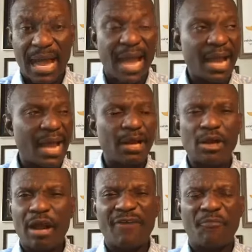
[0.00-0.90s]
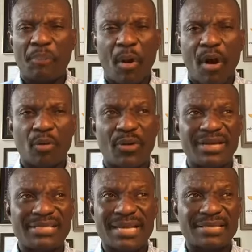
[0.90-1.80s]
I love Paul when
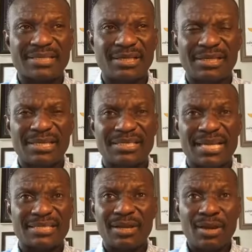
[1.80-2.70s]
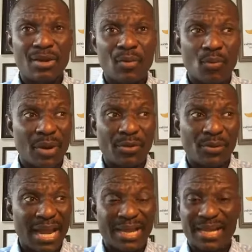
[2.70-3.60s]
he says, when
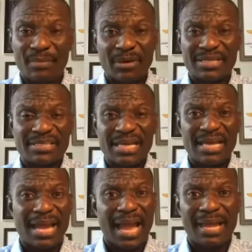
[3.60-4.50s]
I came on the scene,